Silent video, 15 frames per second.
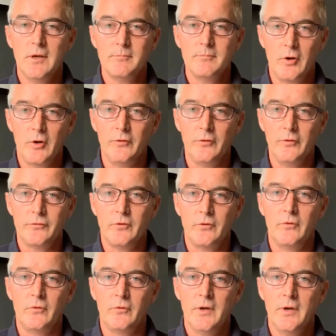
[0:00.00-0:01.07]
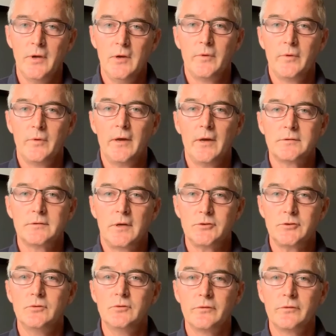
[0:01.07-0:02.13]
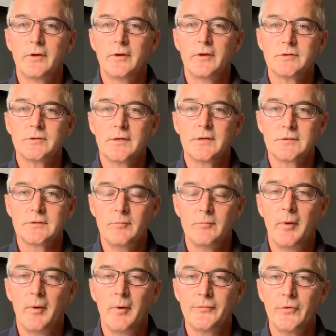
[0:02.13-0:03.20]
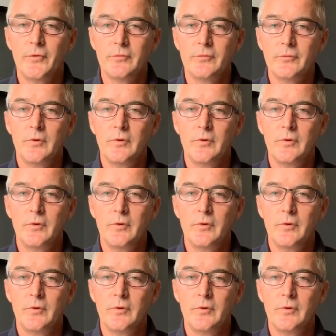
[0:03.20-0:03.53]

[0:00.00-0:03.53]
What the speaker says: but also without a tool such as a mobile phone,